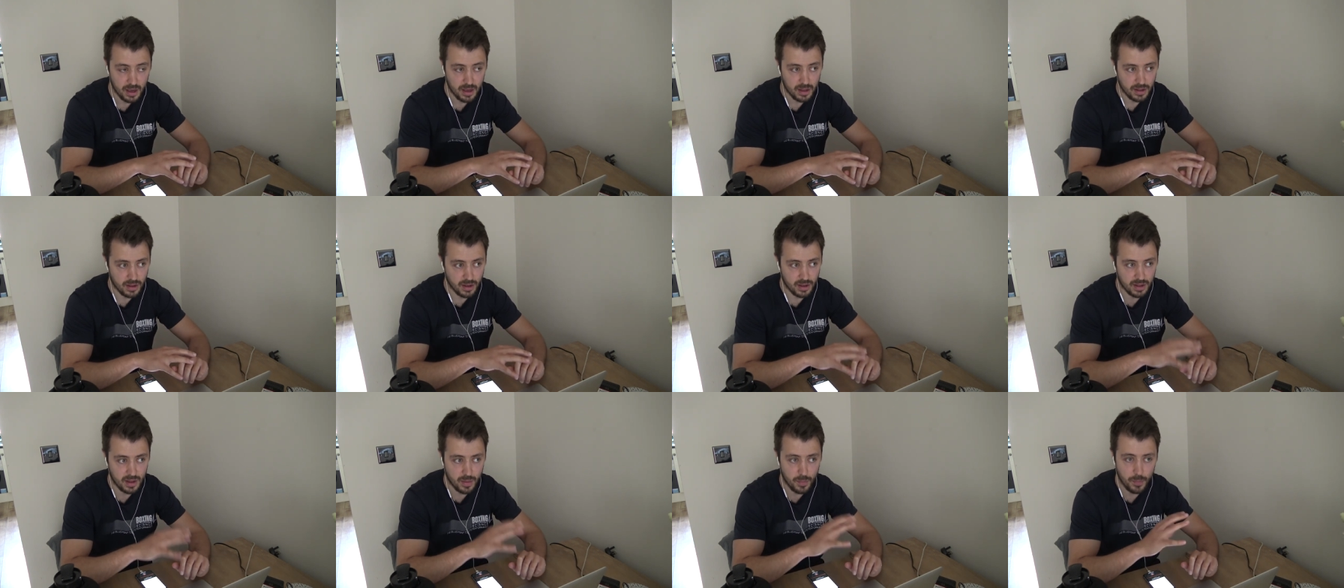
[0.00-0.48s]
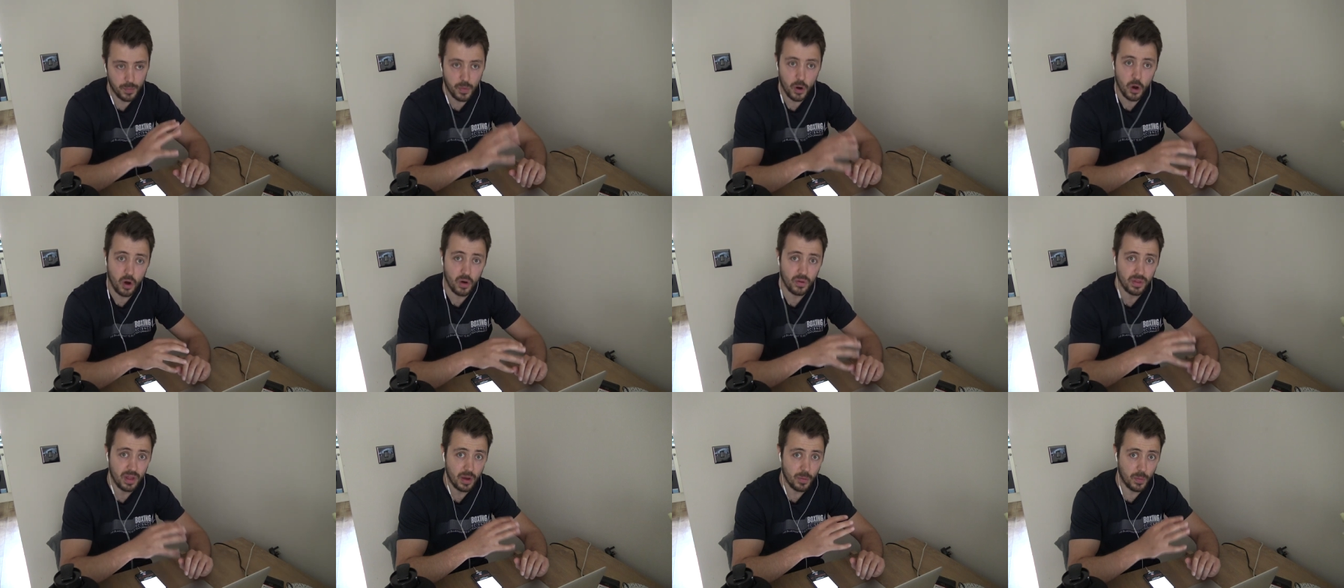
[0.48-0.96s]
So it's
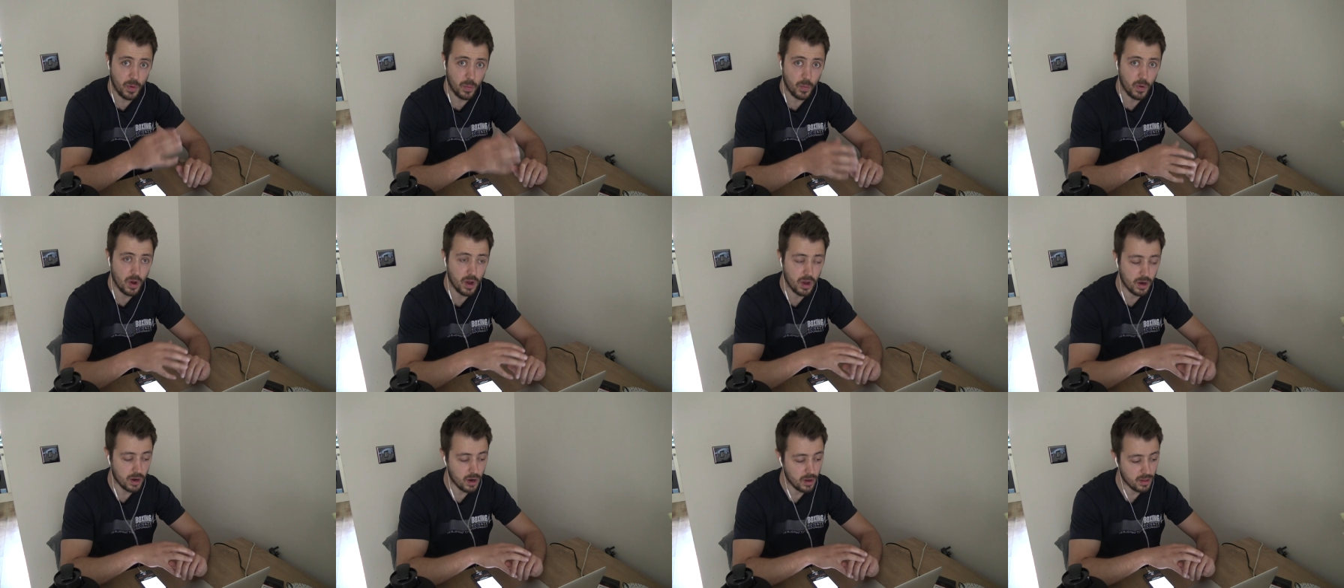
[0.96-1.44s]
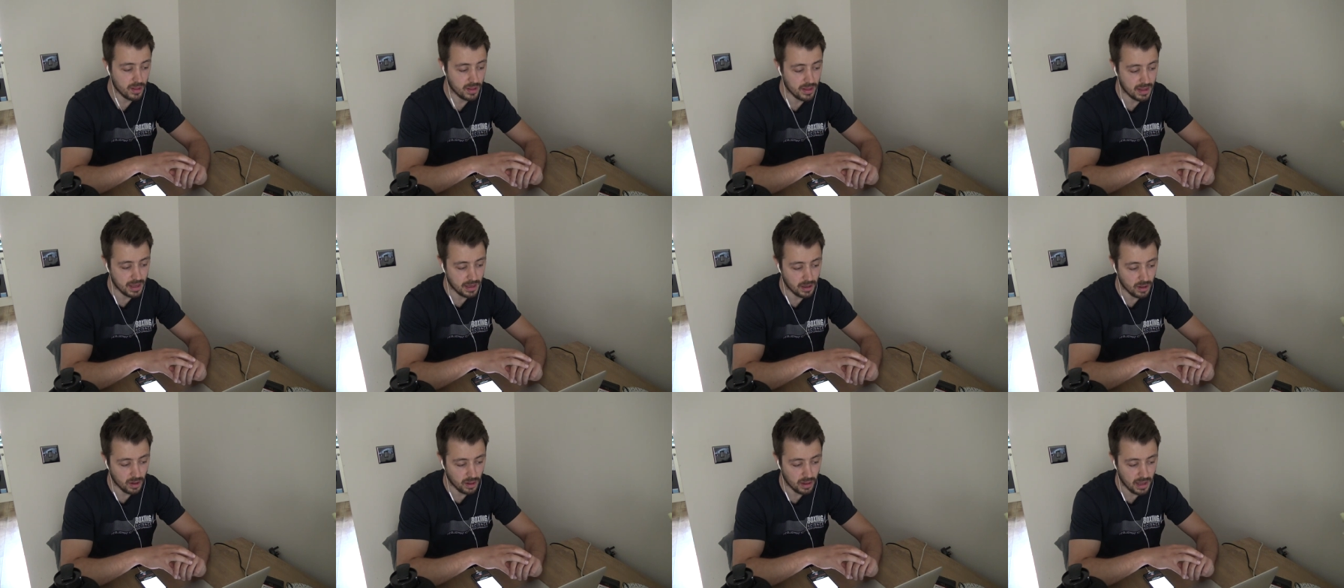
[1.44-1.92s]
important that we work on
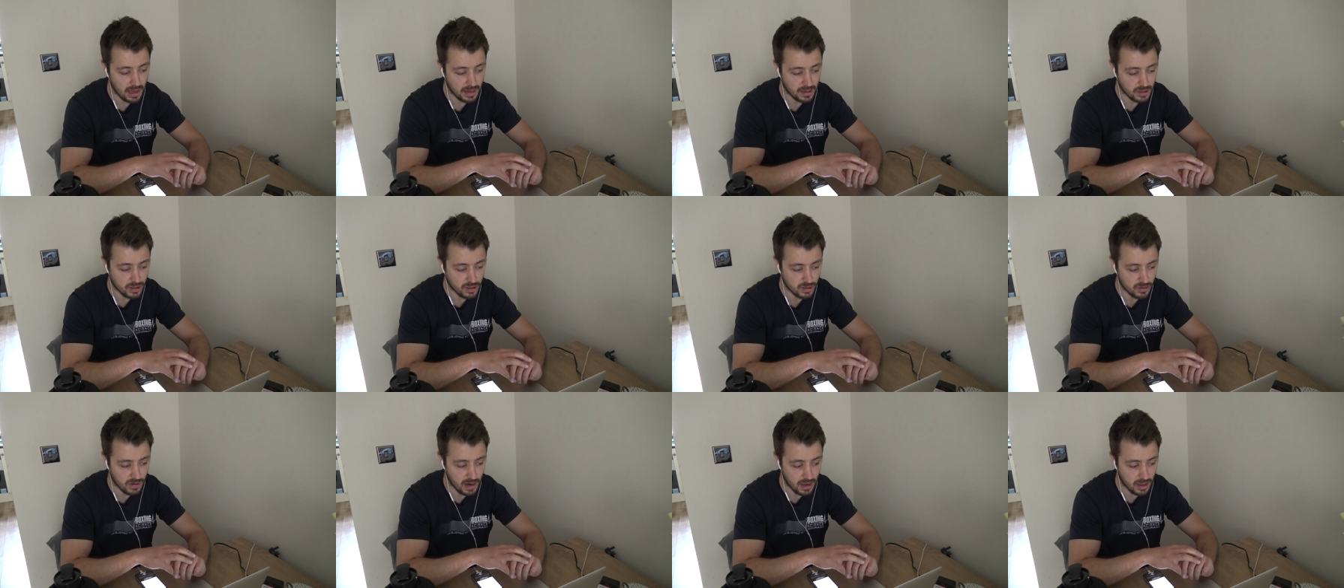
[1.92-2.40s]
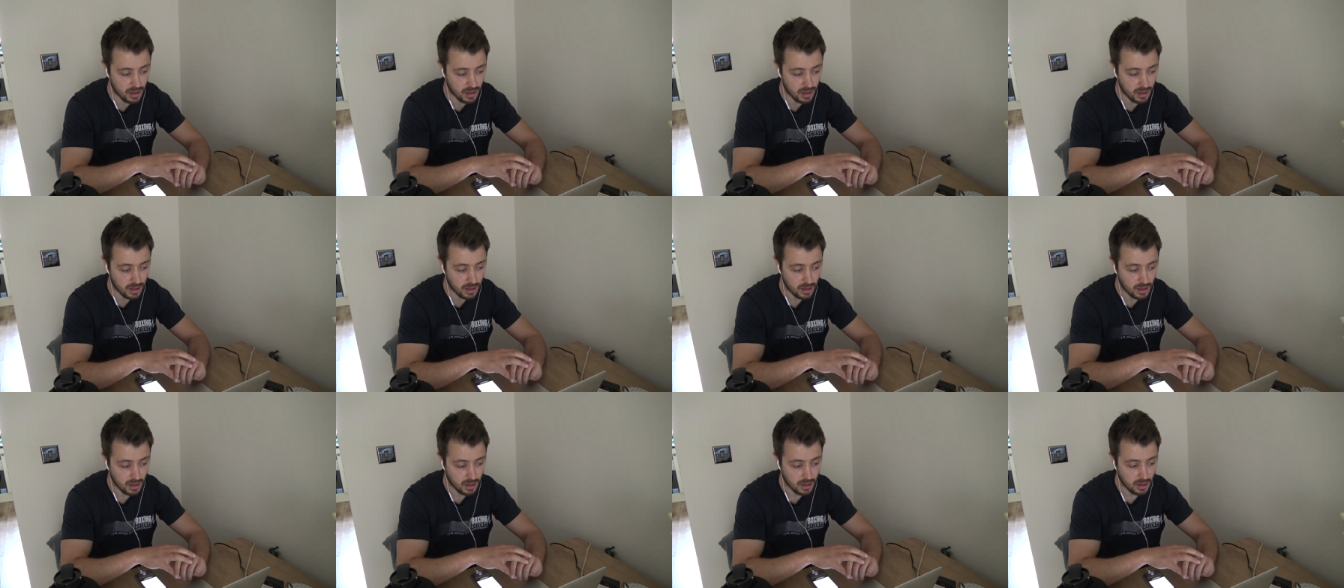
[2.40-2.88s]
single leg strength.